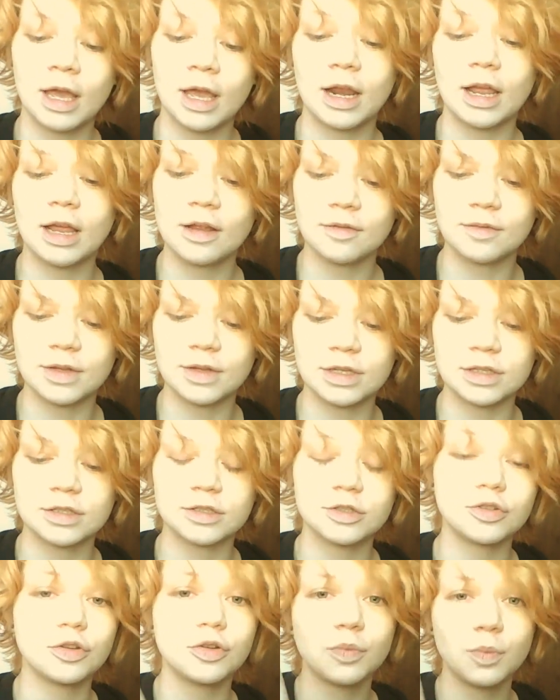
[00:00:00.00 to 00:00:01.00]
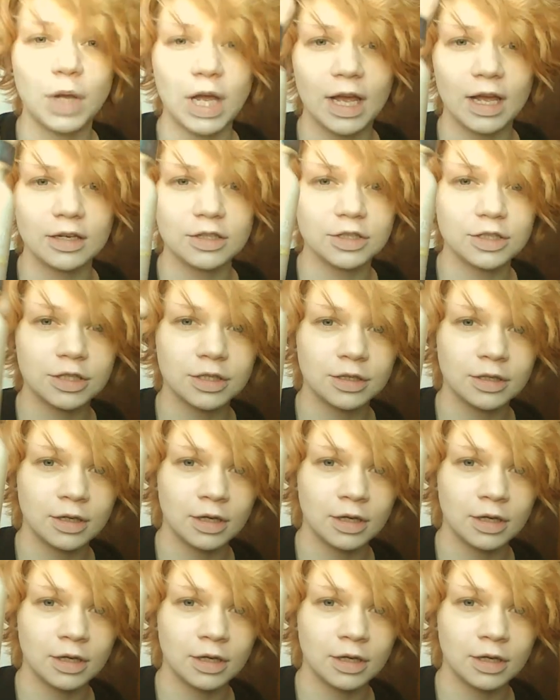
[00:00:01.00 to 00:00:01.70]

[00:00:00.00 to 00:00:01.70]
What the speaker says: And I have this True Match